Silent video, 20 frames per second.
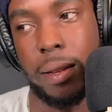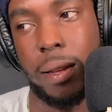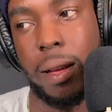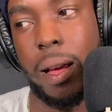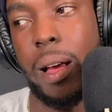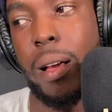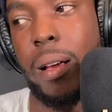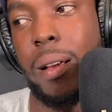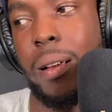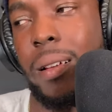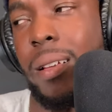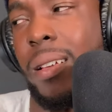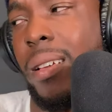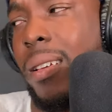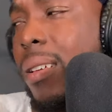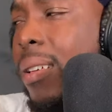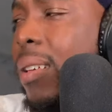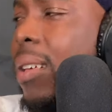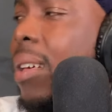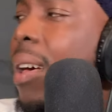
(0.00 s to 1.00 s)

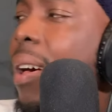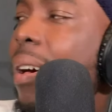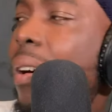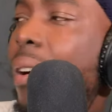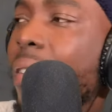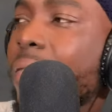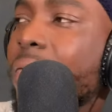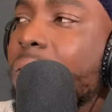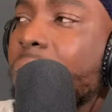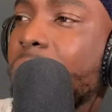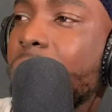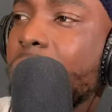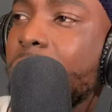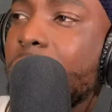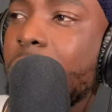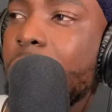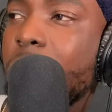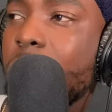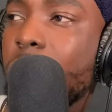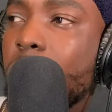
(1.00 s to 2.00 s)
How often you
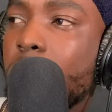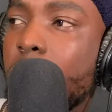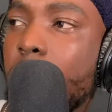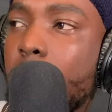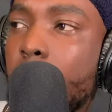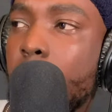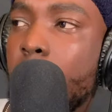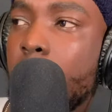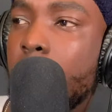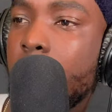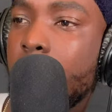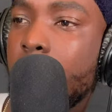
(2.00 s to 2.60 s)
say you record?